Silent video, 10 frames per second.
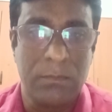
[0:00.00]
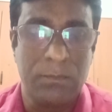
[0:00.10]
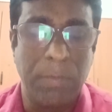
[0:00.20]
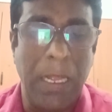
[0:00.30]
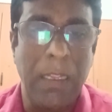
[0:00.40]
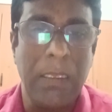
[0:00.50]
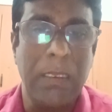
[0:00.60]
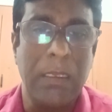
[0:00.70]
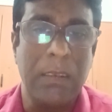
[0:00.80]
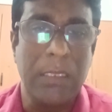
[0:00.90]

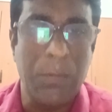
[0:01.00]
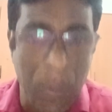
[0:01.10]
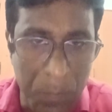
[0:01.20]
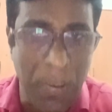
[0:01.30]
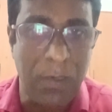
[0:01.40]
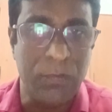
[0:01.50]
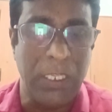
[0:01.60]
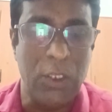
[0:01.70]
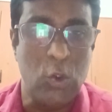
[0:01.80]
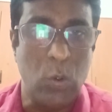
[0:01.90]
by the member of the
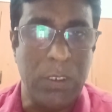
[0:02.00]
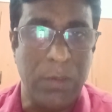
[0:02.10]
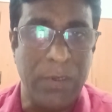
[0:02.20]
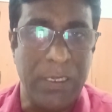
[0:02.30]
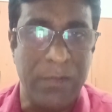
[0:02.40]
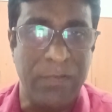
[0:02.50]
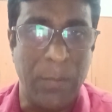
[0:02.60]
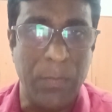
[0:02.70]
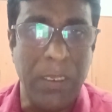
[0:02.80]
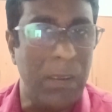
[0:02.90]
Hindu undivided
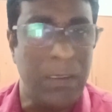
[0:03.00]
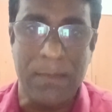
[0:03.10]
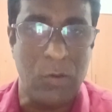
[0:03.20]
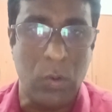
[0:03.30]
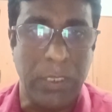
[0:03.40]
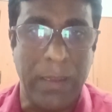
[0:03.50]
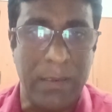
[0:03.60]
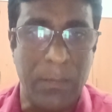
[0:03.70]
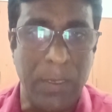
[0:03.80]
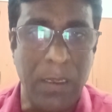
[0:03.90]
family, it is not
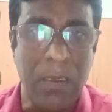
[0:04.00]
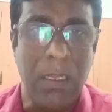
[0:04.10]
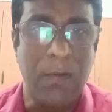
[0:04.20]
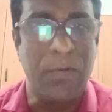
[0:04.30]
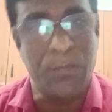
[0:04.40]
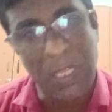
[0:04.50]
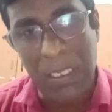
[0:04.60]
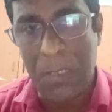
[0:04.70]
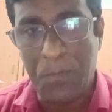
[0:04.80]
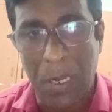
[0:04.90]
taxable from the
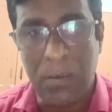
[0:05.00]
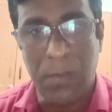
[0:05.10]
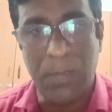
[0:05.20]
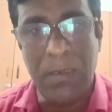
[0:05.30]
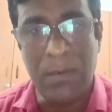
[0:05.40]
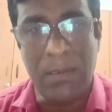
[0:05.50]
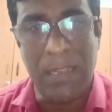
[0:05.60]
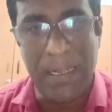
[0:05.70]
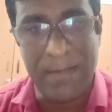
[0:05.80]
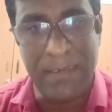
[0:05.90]
impartible
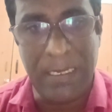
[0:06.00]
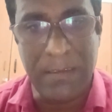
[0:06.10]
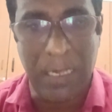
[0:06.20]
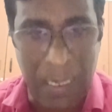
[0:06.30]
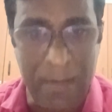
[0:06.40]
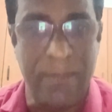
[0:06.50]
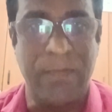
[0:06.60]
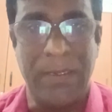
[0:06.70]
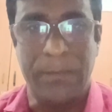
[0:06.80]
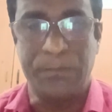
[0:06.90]
estate as well.